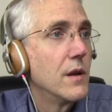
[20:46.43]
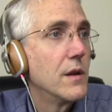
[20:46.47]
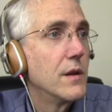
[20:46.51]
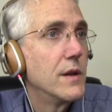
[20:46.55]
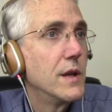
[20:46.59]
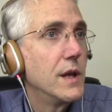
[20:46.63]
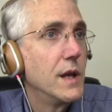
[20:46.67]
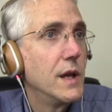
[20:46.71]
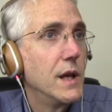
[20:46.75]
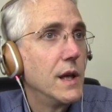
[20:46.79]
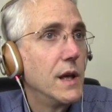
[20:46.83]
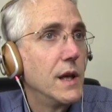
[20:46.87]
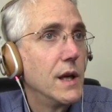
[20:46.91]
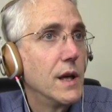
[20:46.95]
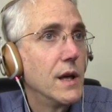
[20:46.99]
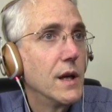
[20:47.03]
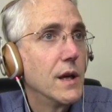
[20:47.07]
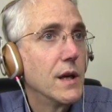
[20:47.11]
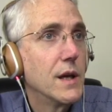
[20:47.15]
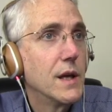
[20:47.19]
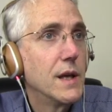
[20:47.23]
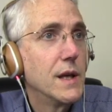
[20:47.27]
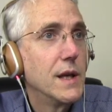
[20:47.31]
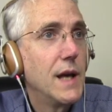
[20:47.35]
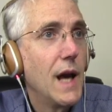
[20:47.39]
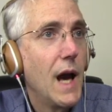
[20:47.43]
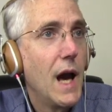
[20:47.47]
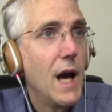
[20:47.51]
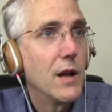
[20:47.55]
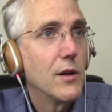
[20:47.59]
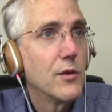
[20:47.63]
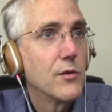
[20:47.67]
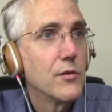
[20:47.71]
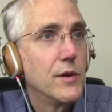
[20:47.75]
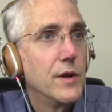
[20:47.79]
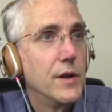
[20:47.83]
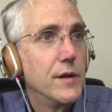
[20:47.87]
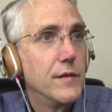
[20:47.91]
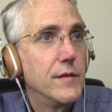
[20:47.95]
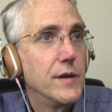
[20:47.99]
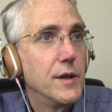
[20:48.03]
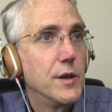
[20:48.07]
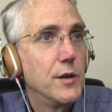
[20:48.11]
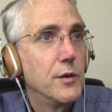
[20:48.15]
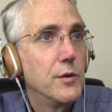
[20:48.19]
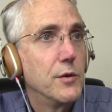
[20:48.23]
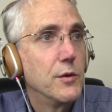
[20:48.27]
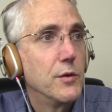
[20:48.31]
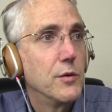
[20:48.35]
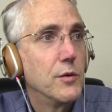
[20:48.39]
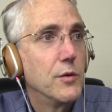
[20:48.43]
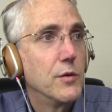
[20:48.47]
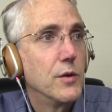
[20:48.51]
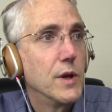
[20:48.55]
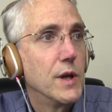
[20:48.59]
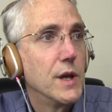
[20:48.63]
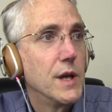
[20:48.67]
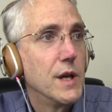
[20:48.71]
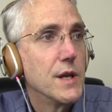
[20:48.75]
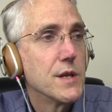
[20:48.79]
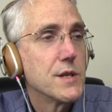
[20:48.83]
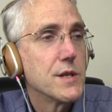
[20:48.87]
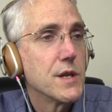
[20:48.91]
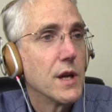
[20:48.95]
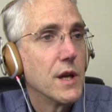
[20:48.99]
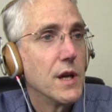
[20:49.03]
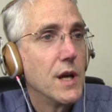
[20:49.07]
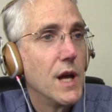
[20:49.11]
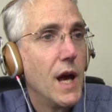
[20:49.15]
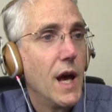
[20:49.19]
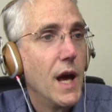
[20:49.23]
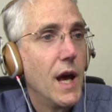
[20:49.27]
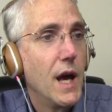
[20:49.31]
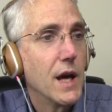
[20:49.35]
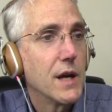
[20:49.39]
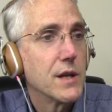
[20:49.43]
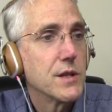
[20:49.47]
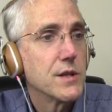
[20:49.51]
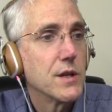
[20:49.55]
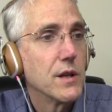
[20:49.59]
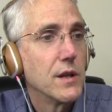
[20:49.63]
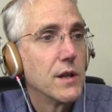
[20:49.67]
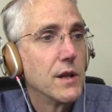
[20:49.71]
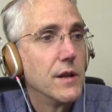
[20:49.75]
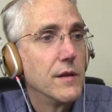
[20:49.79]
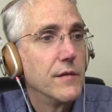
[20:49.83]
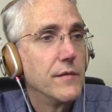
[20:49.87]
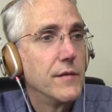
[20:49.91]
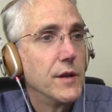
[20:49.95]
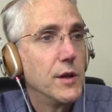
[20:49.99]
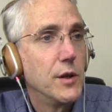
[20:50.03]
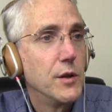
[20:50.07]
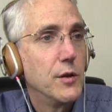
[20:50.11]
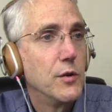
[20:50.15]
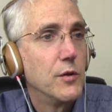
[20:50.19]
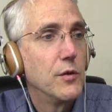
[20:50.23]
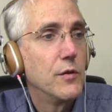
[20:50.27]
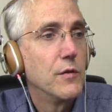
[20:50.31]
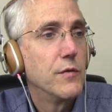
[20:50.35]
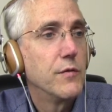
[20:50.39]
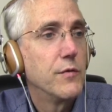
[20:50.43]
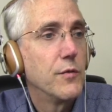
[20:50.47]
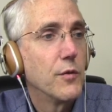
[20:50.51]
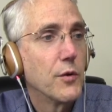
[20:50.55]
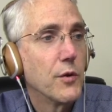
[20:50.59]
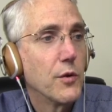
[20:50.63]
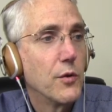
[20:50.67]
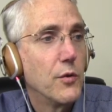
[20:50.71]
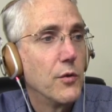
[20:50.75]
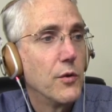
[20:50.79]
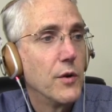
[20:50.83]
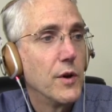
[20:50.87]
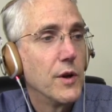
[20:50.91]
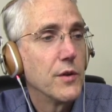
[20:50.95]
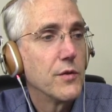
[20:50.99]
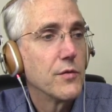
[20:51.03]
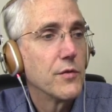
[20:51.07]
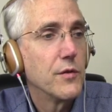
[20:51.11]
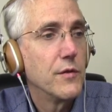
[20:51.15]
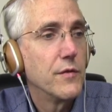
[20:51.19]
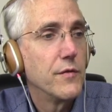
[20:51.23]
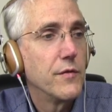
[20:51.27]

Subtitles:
The gallery view is an excellent view for going through